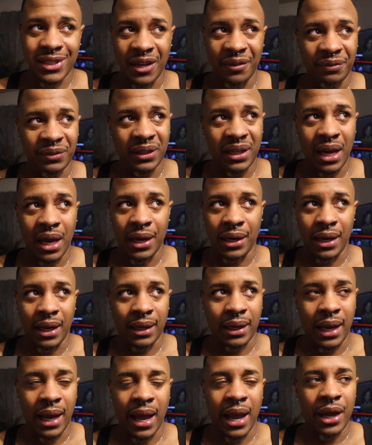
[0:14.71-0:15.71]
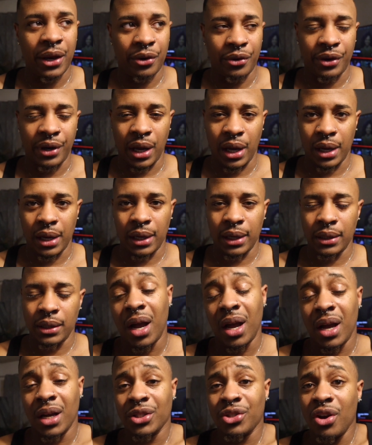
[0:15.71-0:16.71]
definitely at like an 8 or 9.
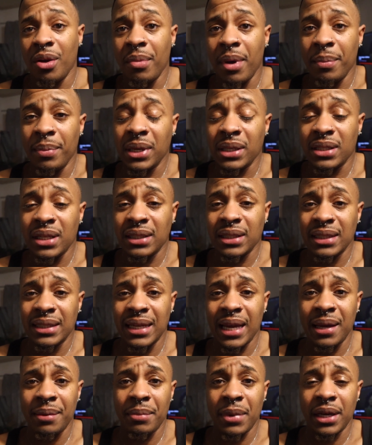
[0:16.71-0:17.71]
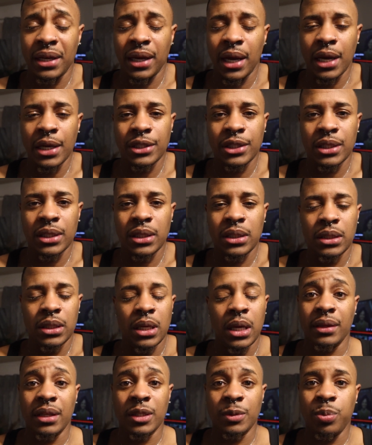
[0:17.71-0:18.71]
I try my best not to take medication.
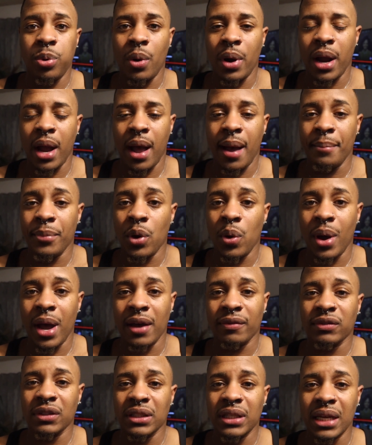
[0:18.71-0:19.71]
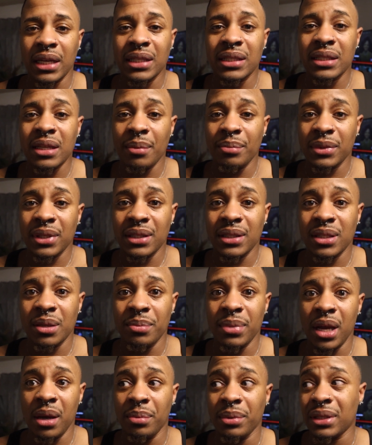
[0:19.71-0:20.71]
At this point, I'm gonna have to take something to
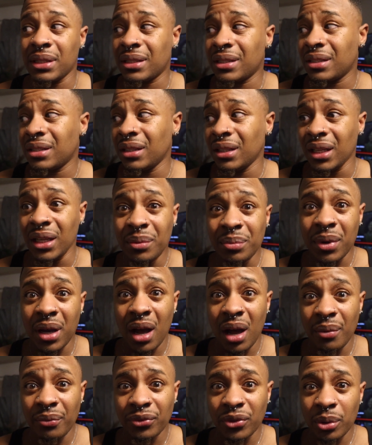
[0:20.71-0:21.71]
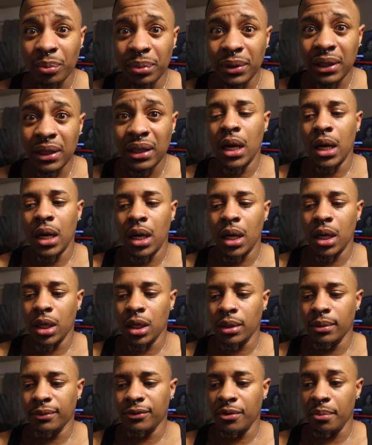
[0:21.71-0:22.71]
be able to sleep comfortably
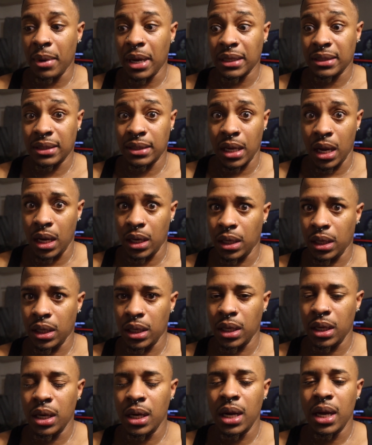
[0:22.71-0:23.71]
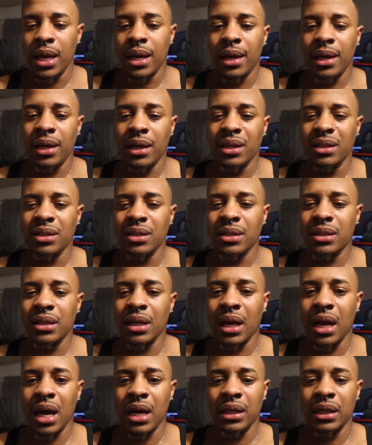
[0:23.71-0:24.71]
for my sanity. And just
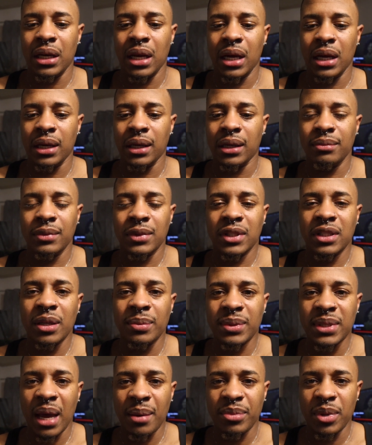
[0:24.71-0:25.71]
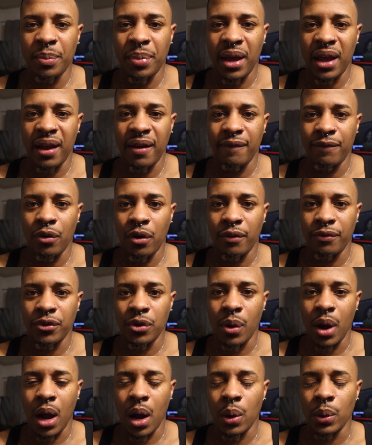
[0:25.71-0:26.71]
to kind of like subside the pain for a
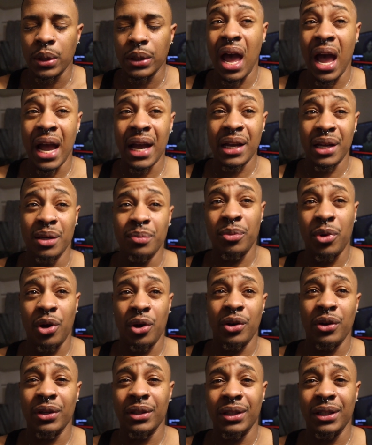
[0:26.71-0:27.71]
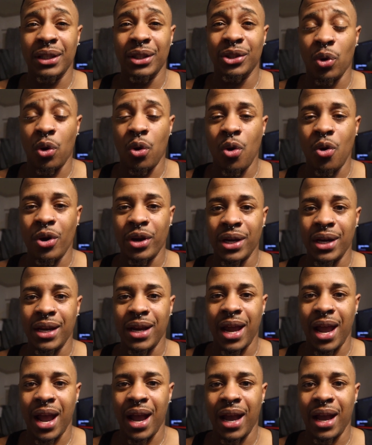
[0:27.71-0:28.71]
few hours. I am currently
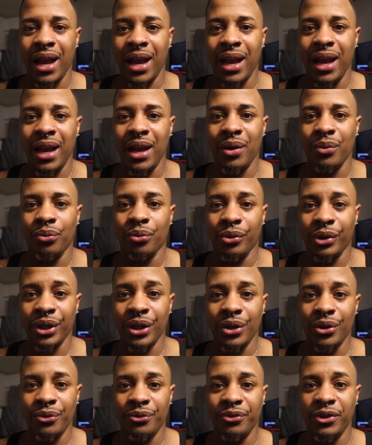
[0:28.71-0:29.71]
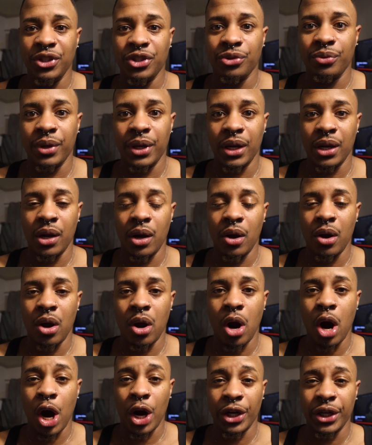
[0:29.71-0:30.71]
recording a reel featuring
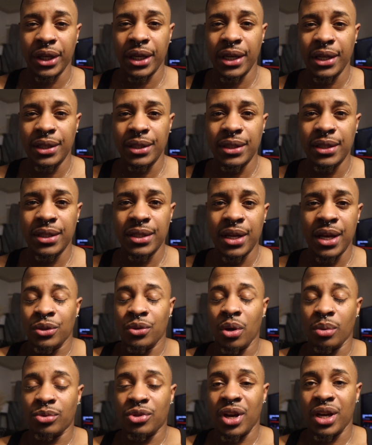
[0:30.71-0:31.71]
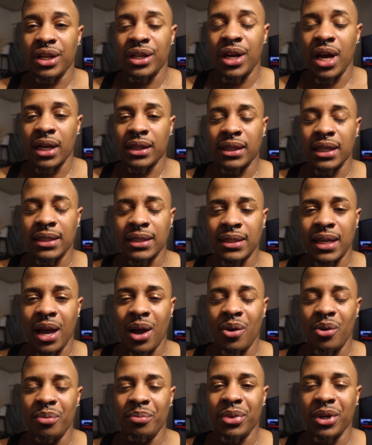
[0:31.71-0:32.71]
cardigans. So I'm trying to knock this
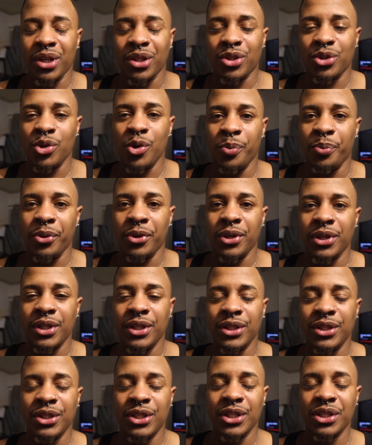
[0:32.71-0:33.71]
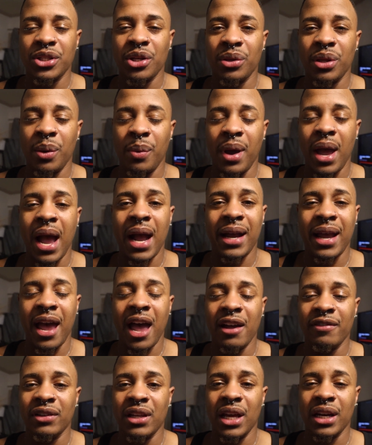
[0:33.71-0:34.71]
out and be a trooper. Just so that way I can
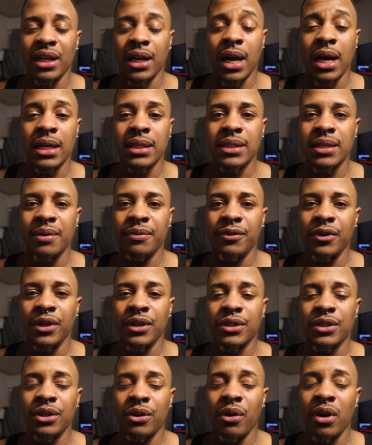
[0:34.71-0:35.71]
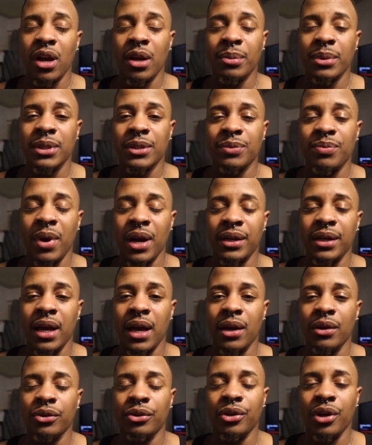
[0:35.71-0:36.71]
have a lot of content for Instagram. Because right
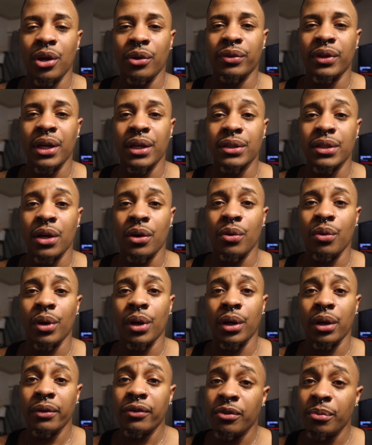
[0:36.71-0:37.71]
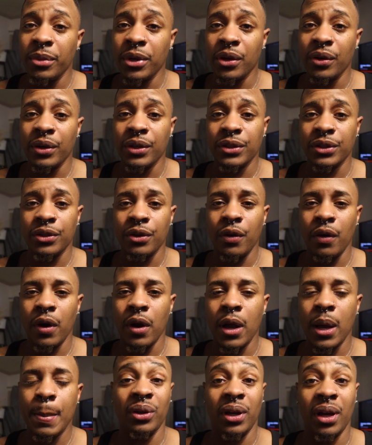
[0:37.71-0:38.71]
now, you know, things are going good for me on
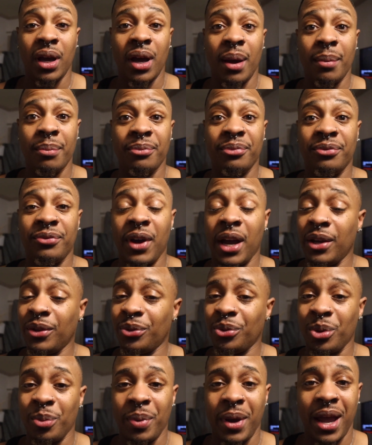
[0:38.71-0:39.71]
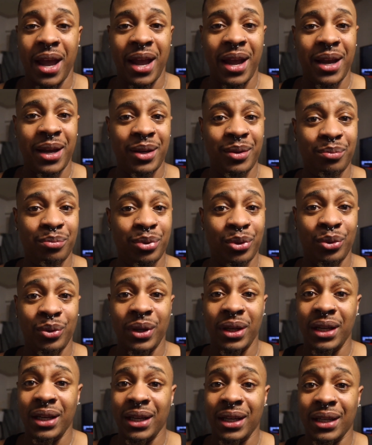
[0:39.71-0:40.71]
Instagram. But yeah, I'm fighting through the pain.
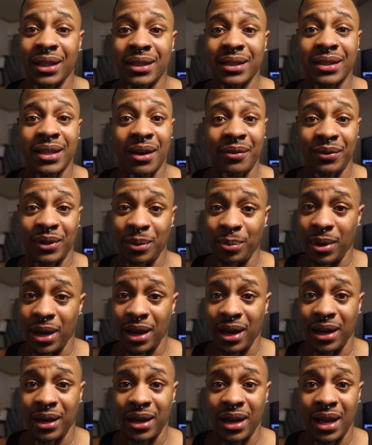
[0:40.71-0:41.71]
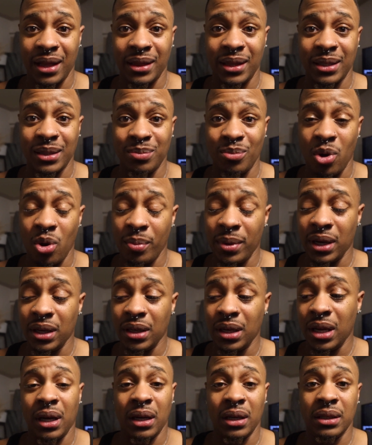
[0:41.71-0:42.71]
Beauty is definitely pain at this
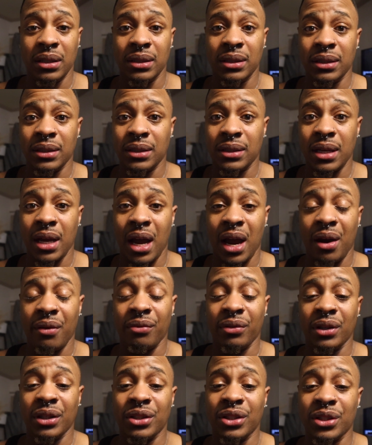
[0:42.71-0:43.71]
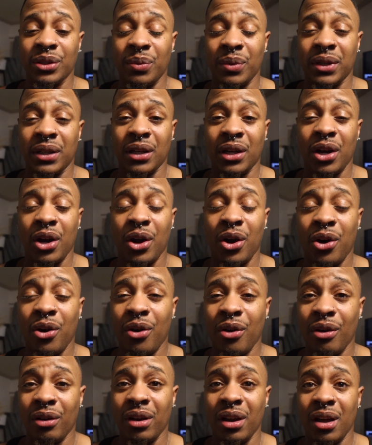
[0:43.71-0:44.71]
moment. Because I really just want to
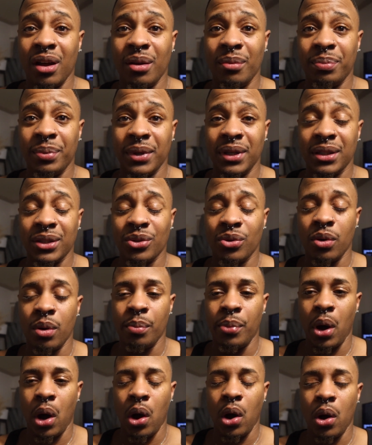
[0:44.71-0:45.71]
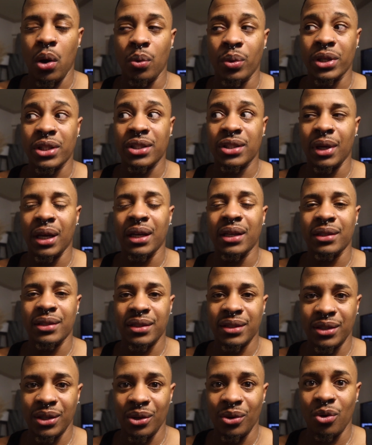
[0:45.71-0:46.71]
curl up into a ball, which is
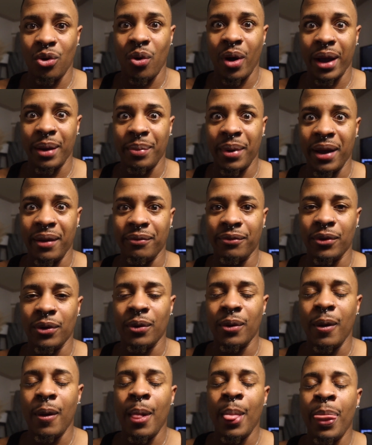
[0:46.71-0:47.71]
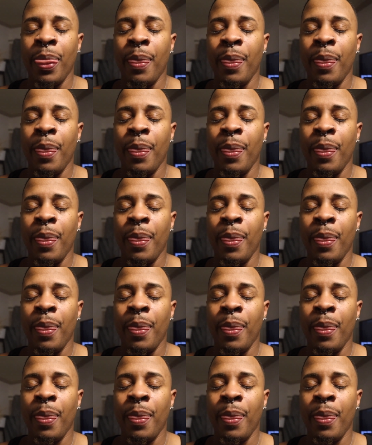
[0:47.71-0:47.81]
still quite painful.